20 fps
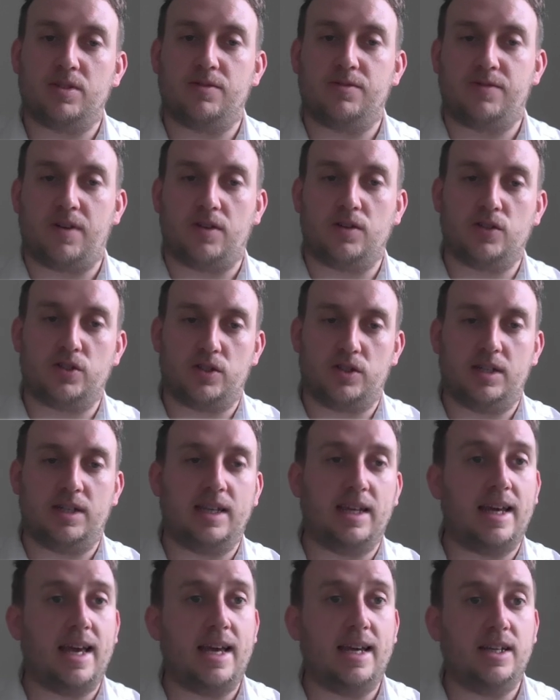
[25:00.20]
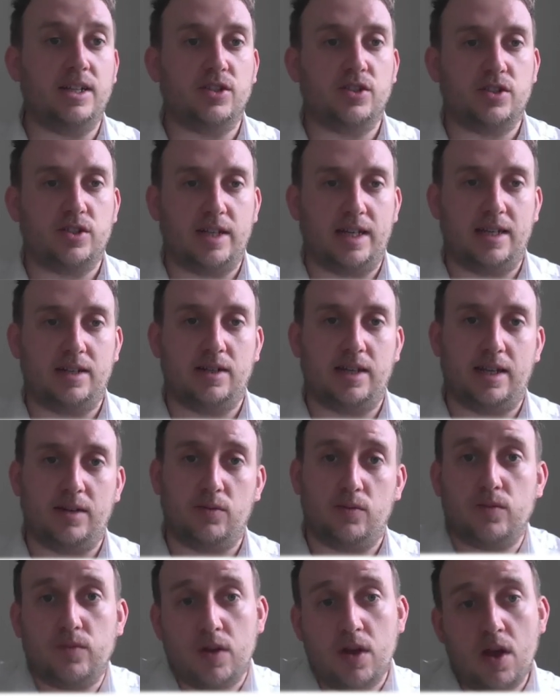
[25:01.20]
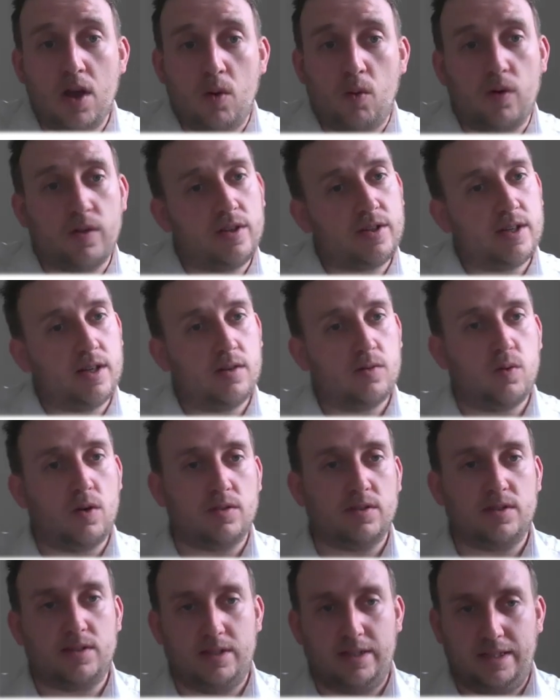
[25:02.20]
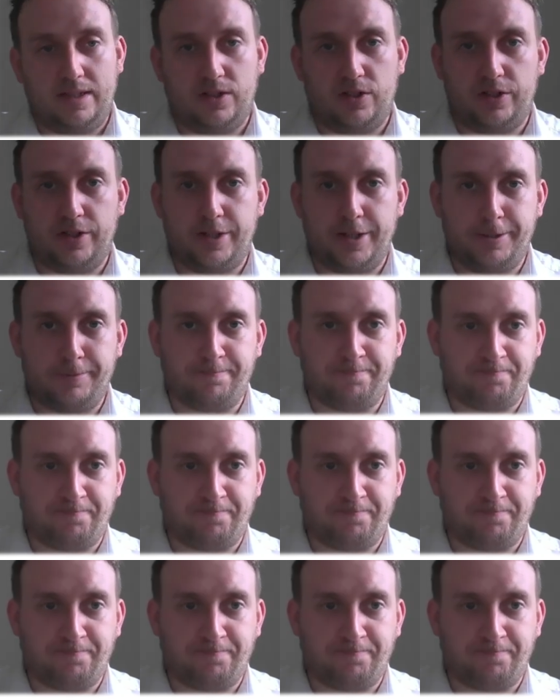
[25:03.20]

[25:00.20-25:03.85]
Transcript: function and engage in what the child wants and needs to do.